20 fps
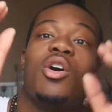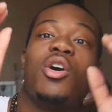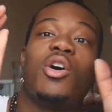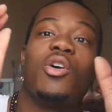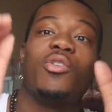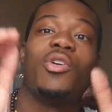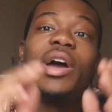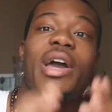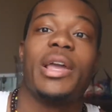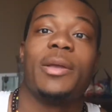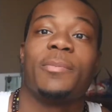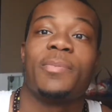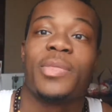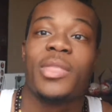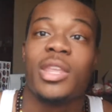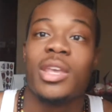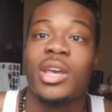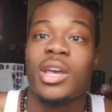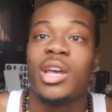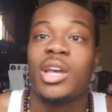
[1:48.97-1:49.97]
All right,
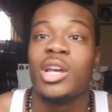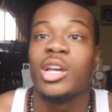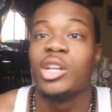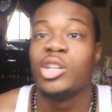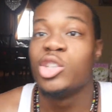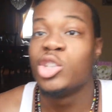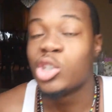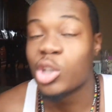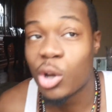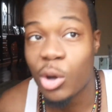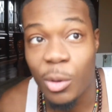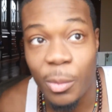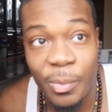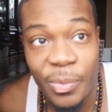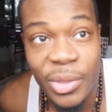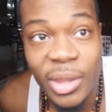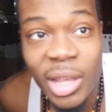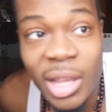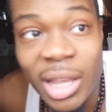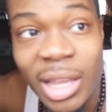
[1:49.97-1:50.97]
so
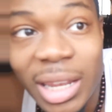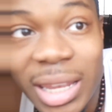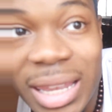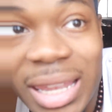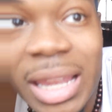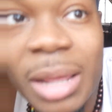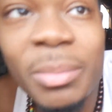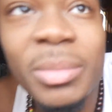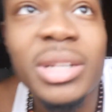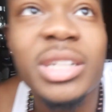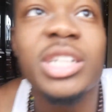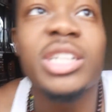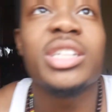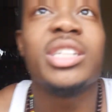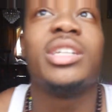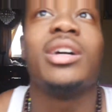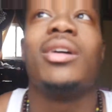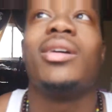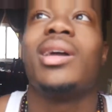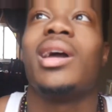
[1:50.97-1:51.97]
let me
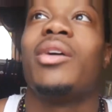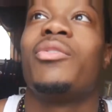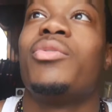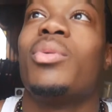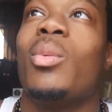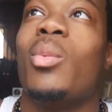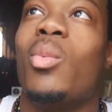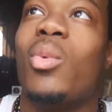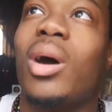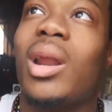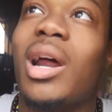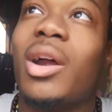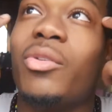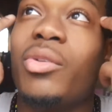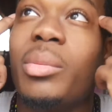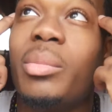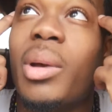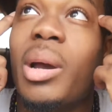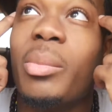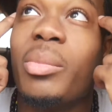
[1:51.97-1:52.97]
just tell y'all from what I
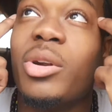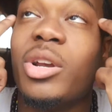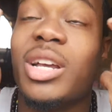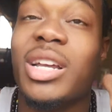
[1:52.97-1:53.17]
remember,